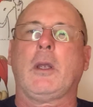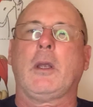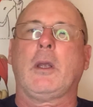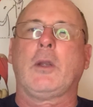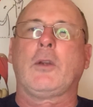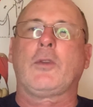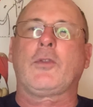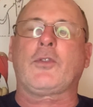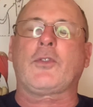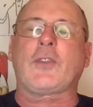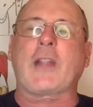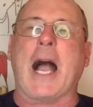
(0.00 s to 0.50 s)

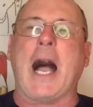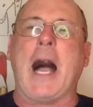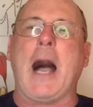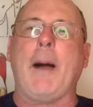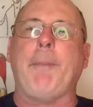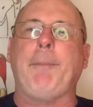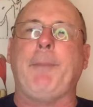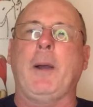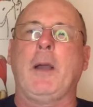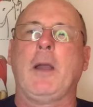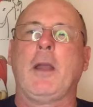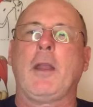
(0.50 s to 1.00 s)

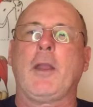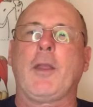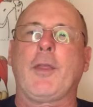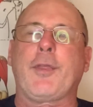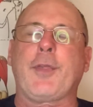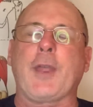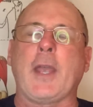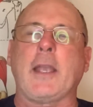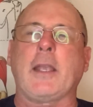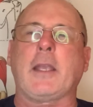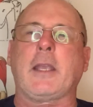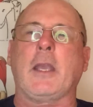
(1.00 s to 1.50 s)
Stop
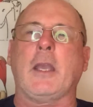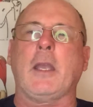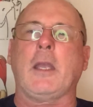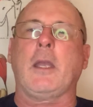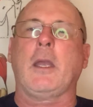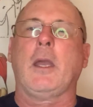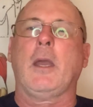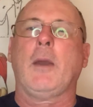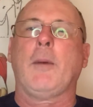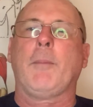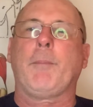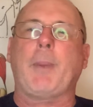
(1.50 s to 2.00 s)

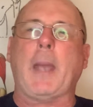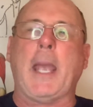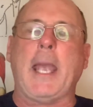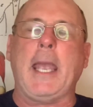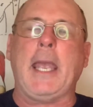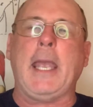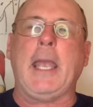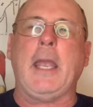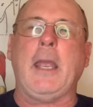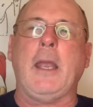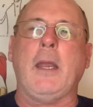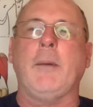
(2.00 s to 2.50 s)
thinking
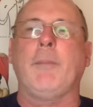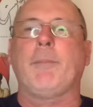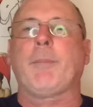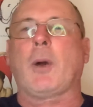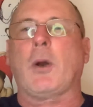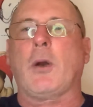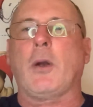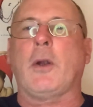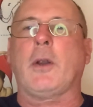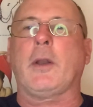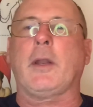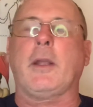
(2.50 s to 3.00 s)
pain,
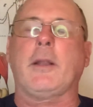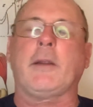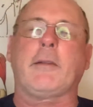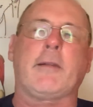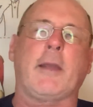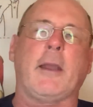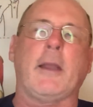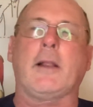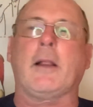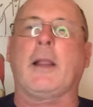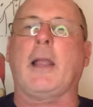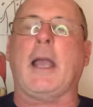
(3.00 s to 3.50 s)
burning,
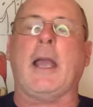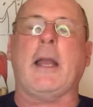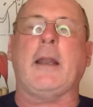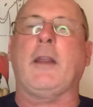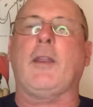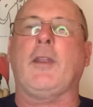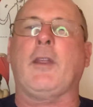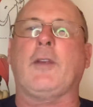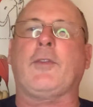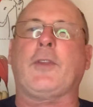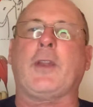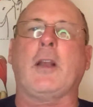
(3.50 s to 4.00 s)
tingling, any
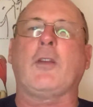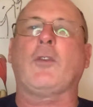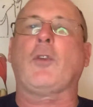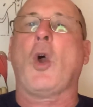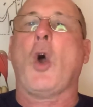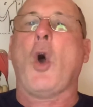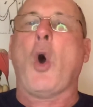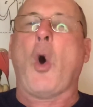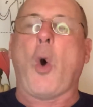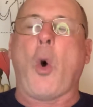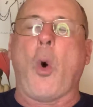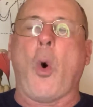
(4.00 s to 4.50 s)
of these things
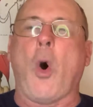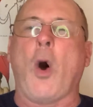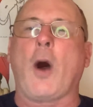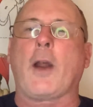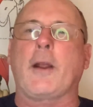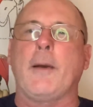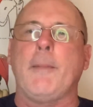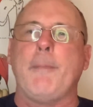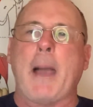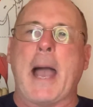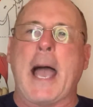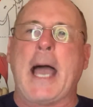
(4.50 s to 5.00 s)

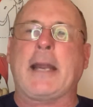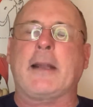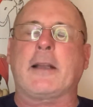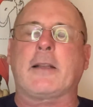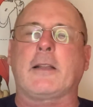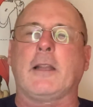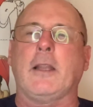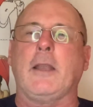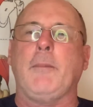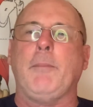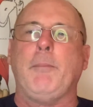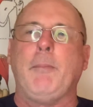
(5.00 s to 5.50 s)

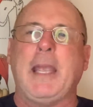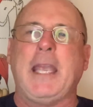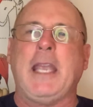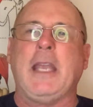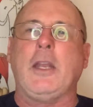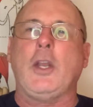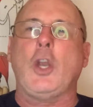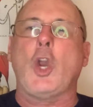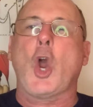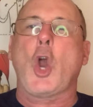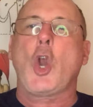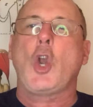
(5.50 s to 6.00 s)
automatically
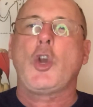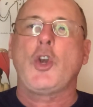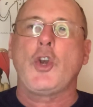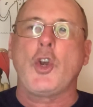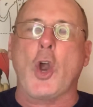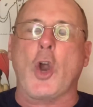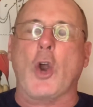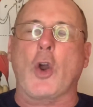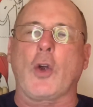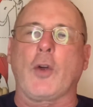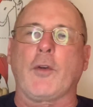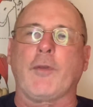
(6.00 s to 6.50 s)
mean
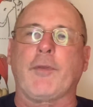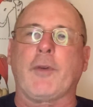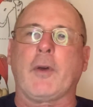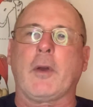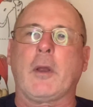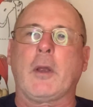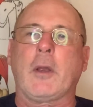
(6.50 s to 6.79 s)
nerve.